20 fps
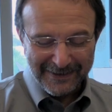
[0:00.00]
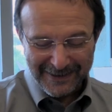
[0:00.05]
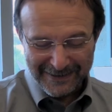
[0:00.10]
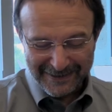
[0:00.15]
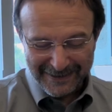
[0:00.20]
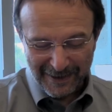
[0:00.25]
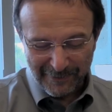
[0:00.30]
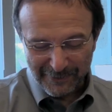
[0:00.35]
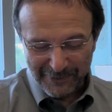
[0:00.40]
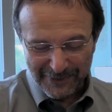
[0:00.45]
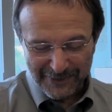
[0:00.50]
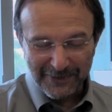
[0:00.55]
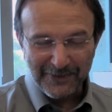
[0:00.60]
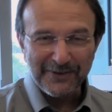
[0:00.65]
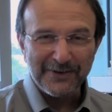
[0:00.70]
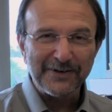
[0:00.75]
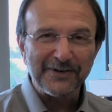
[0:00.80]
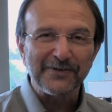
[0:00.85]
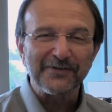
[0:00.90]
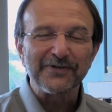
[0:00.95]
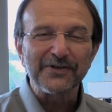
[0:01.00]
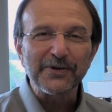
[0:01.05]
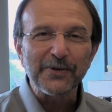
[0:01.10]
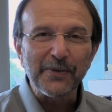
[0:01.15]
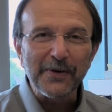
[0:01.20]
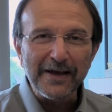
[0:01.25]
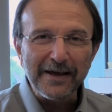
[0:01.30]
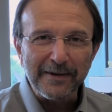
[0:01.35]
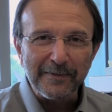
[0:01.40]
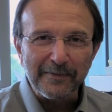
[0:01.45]
So this episode of
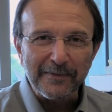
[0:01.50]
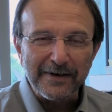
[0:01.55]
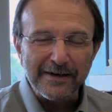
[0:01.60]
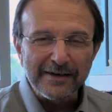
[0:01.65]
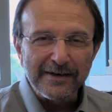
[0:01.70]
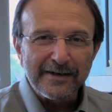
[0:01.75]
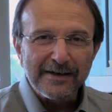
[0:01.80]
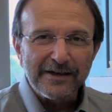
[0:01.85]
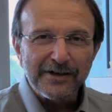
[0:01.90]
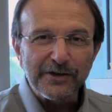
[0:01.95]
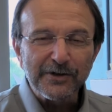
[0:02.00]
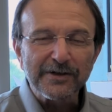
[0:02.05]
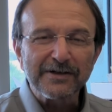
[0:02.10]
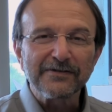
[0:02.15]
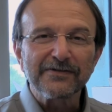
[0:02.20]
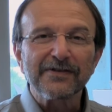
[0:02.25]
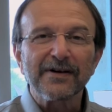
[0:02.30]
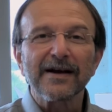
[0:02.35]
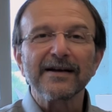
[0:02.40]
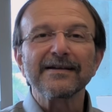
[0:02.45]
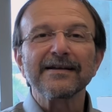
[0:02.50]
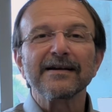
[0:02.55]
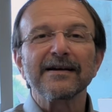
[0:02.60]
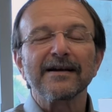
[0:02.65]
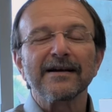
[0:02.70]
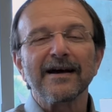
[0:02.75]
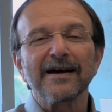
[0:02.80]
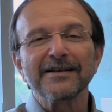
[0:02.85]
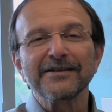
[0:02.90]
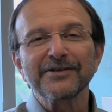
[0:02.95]
TWIM, you can find it
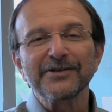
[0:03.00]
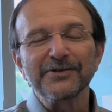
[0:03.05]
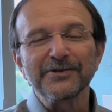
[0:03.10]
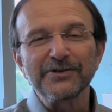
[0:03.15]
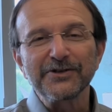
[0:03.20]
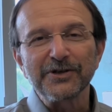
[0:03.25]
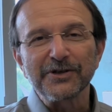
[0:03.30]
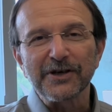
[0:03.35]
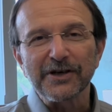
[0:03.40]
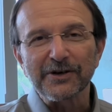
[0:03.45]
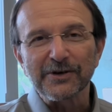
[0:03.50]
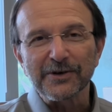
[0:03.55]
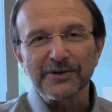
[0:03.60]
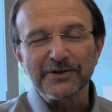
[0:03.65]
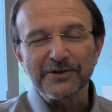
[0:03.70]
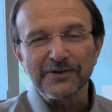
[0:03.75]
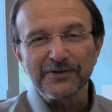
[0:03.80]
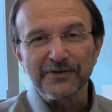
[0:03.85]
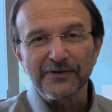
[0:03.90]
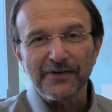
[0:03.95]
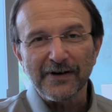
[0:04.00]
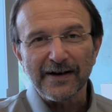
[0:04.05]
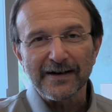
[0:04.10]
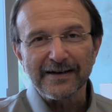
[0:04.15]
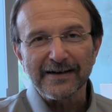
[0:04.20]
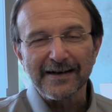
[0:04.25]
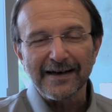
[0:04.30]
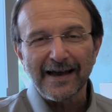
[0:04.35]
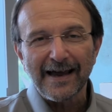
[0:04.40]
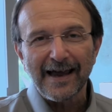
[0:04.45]
on iTunes. You can also
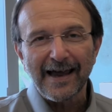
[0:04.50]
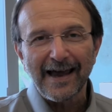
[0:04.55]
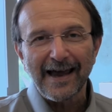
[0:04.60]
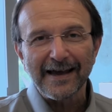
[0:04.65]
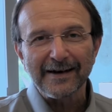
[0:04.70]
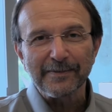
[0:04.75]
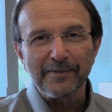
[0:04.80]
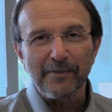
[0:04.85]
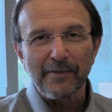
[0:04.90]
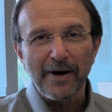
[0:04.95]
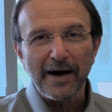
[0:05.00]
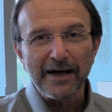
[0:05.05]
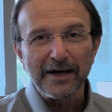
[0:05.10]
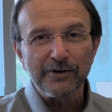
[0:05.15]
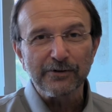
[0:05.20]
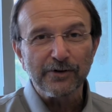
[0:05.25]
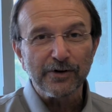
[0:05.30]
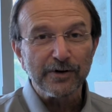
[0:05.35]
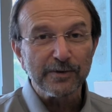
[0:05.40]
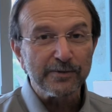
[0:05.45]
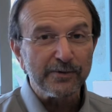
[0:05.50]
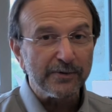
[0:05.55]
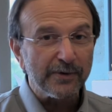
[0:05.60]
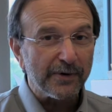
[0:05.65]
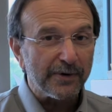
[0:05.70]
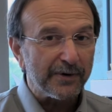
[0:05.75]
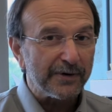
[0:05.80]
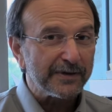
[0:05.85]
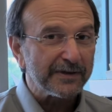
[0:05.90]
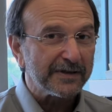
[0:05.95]
find it at
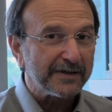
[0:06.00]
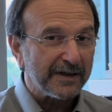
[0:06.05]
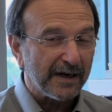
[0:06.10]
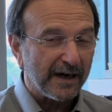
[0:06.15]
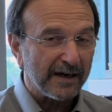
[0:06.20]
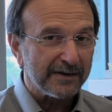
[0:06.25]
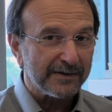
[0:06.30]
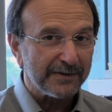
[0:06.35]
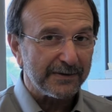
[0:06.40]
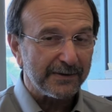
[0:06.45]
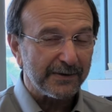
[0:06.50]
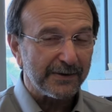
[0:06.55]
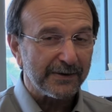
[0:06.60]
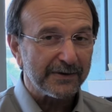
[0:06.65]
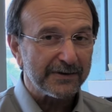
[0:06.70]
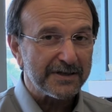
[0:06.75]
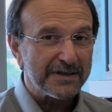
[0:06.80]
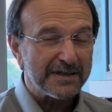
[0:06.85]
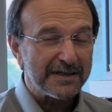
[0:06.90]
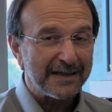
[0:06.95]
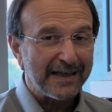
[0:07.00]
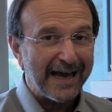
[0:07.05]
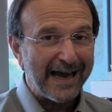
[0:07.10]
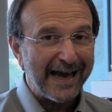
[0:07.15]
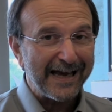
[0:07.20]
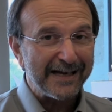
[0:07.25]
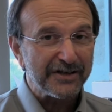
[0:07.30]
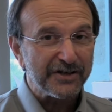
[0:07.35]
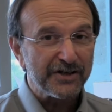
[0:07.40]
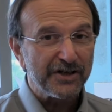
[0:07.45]

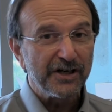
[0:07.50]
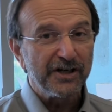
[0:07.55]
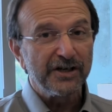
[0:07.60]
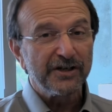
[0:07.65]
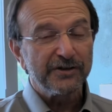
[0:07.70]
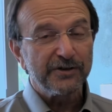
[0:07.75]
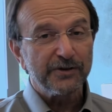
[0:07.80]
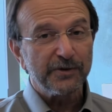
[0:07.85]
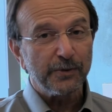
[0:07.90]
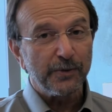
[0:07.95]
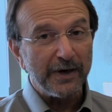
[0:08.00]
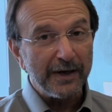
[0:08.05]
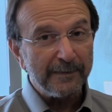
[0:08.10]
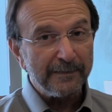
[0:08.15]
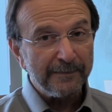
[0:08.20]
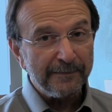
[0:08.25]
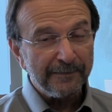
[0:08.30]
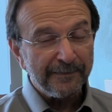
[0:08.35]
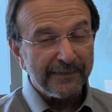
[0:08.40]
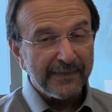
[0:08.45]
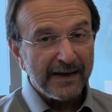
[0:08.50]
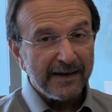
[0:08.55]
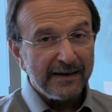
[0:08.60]
microbeworld.org/TWIM.